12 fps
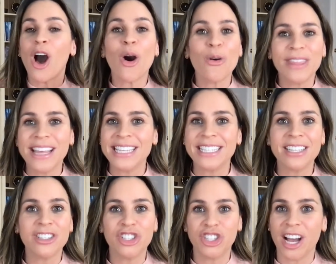oh, this
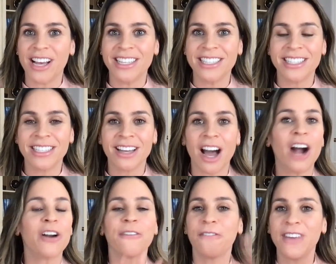is just
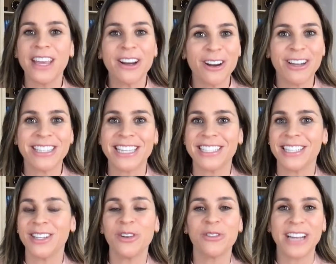our fears. This
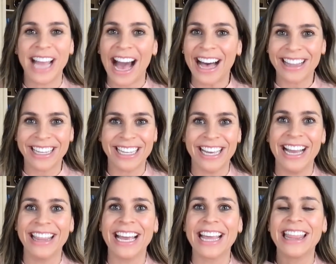isn't reality.
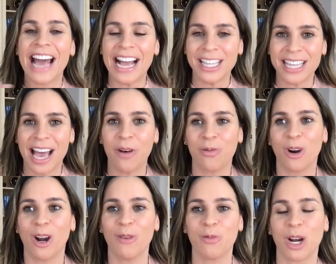And like, that's how
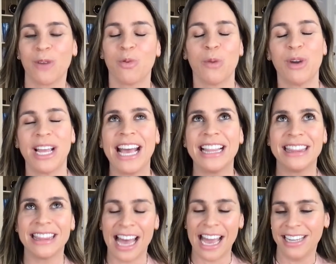we're bringing
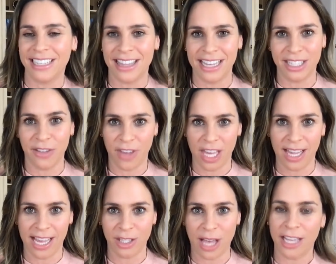light to these
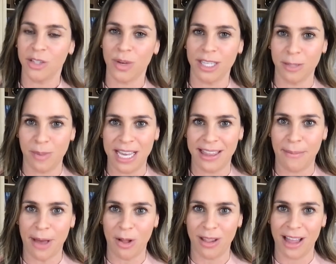feelings as we speak
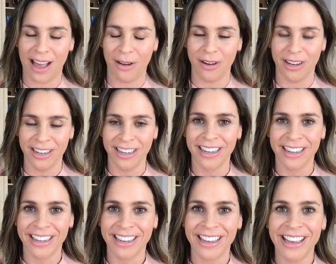them out loud.
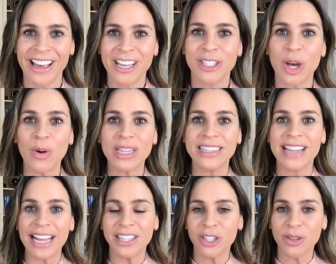So
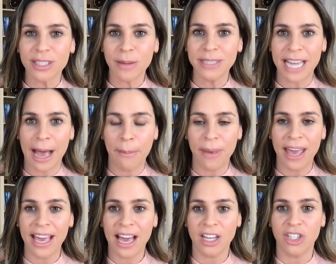let's do some
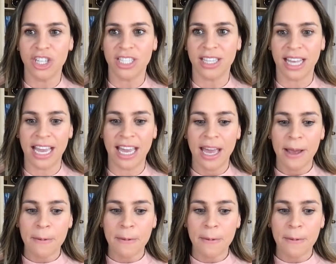tapping on just like